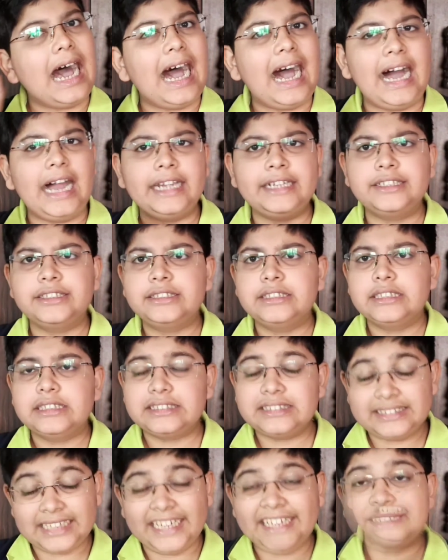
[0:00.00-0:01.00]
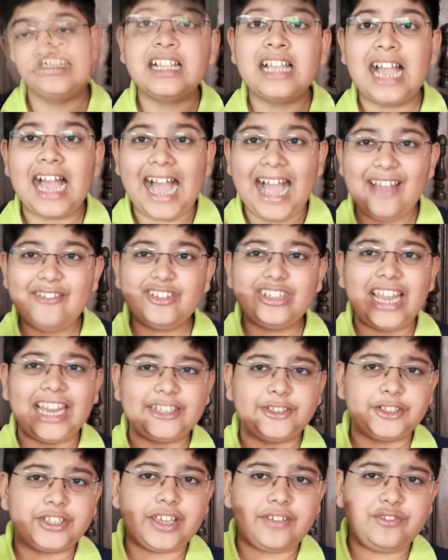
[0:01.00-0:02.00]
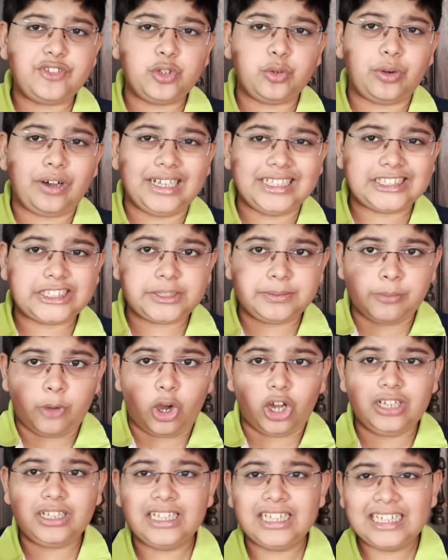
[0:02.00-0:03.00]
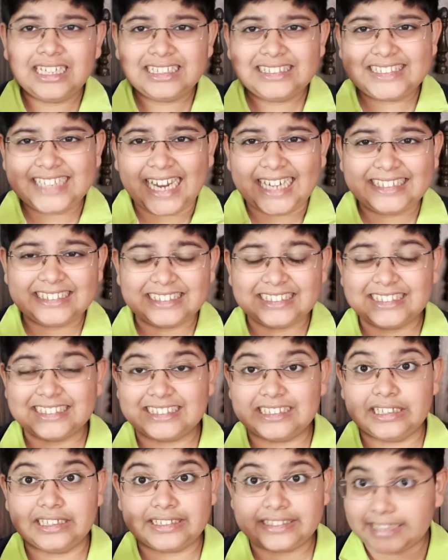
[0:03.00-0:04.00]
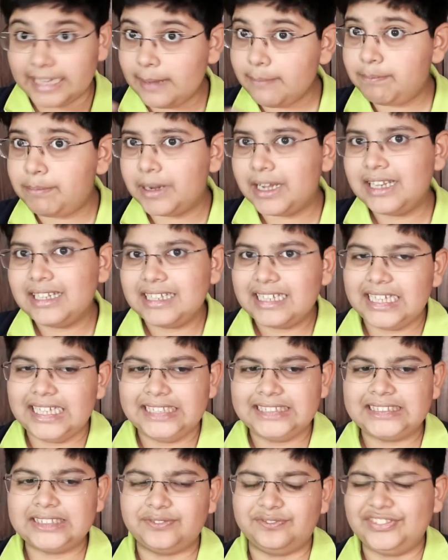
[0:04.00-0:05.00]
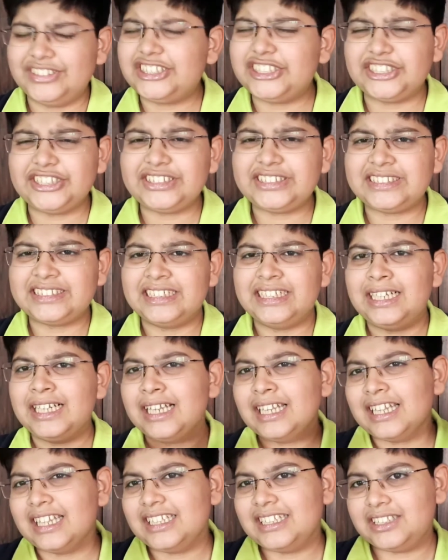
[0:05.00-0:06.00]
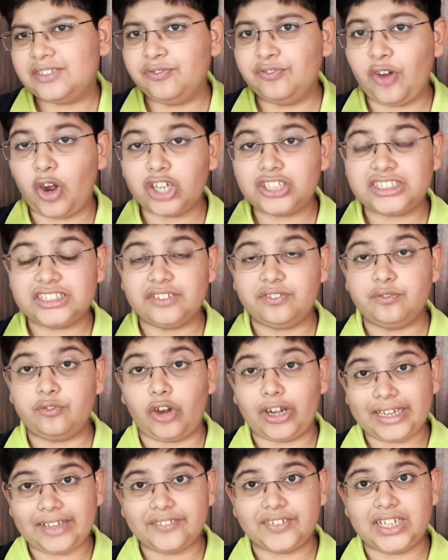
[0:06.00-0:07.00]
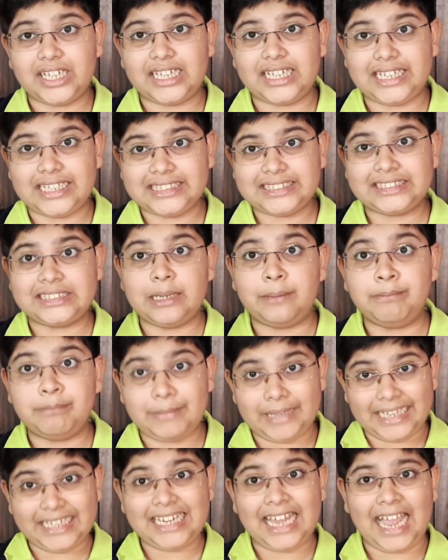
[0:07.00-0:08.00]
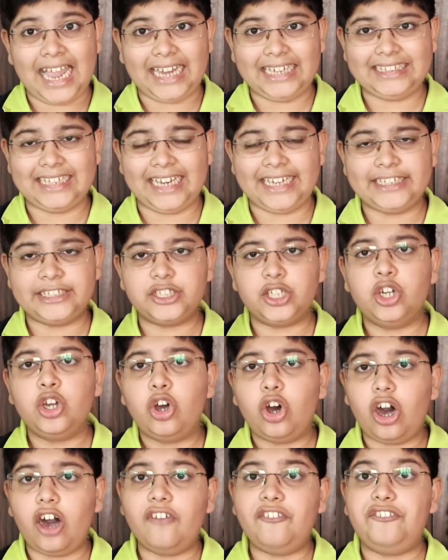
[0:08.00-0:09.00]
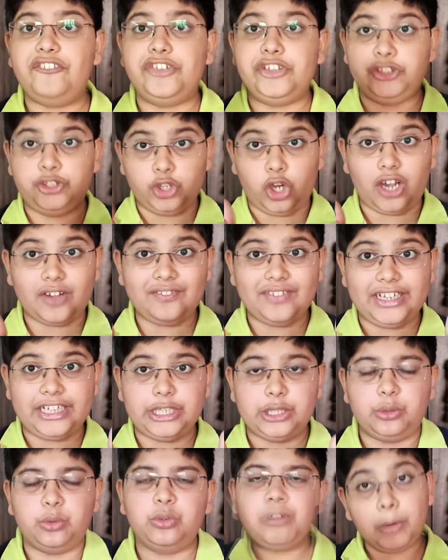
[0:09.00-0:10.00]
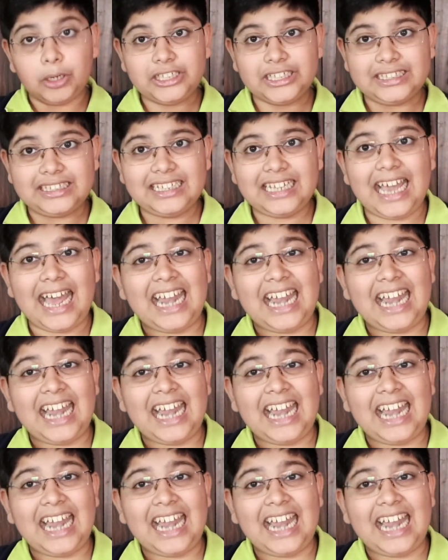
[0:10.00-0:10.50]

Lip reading: And then I would like to give you a small tiny little tip which is whatever is the main highlight of your video, put it